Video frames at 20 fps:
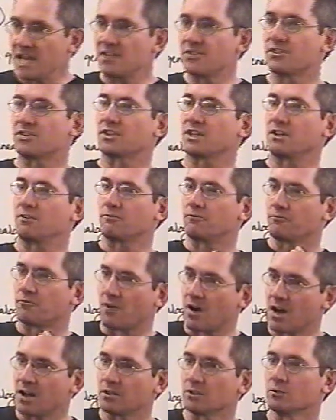that they
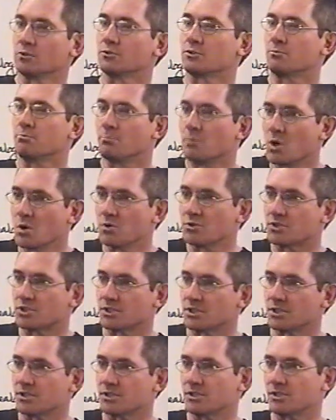followed
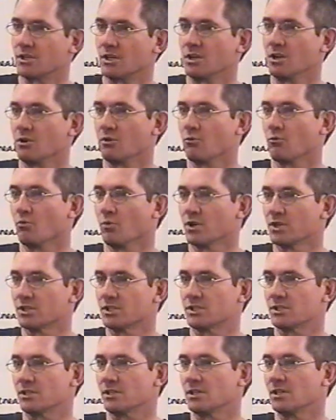Moses
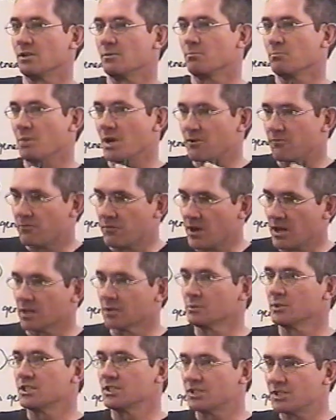was by
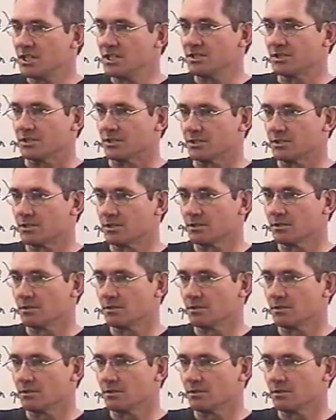following Jesus.